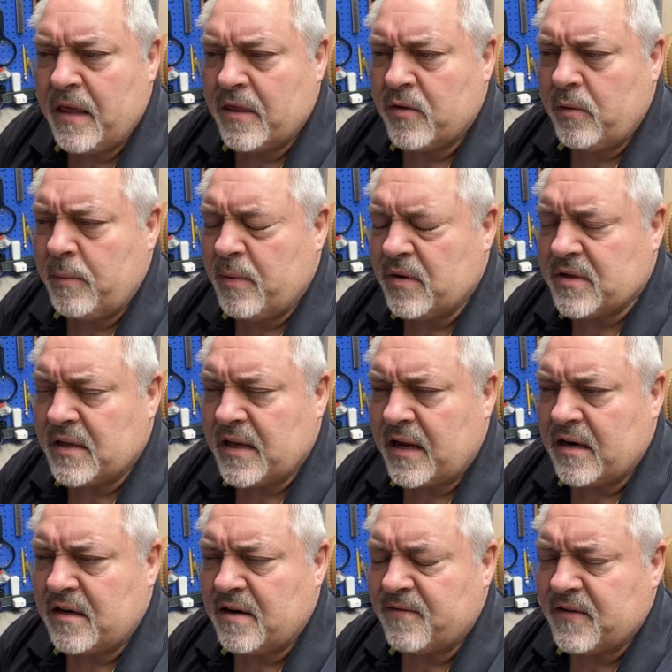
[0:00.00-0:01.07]
But we built a lot
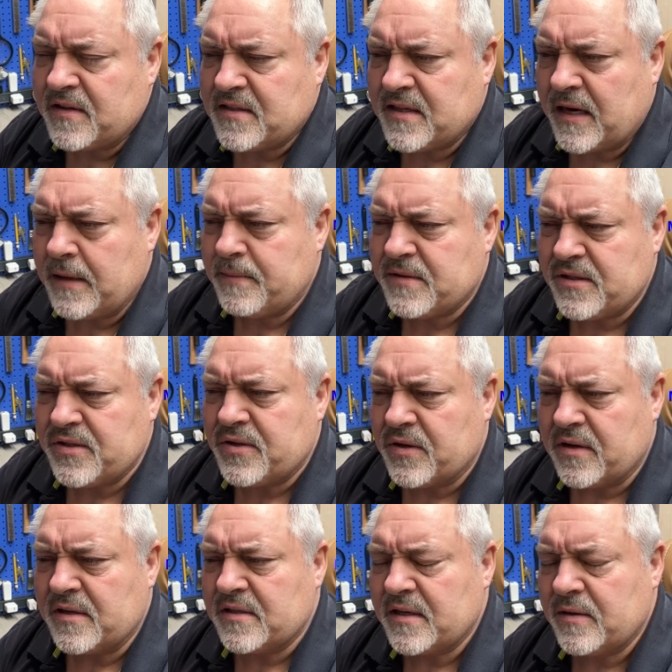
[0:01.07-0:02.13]
of different types of
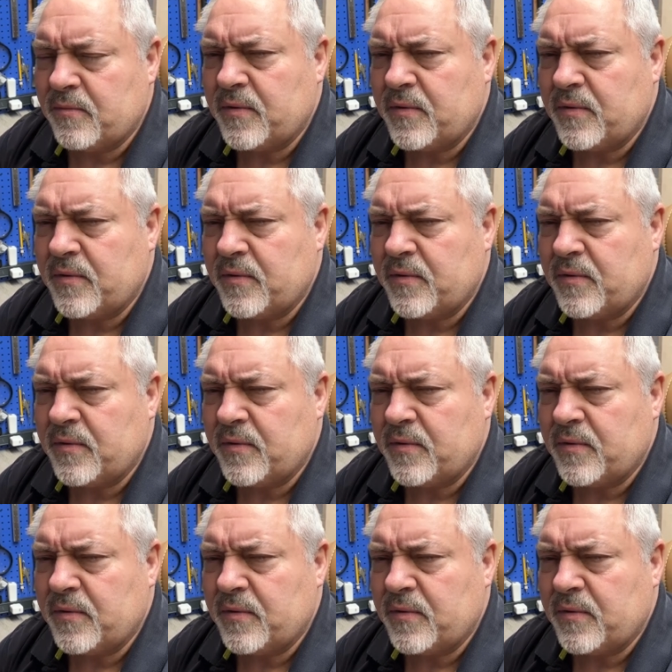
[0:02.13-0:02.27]
circuits.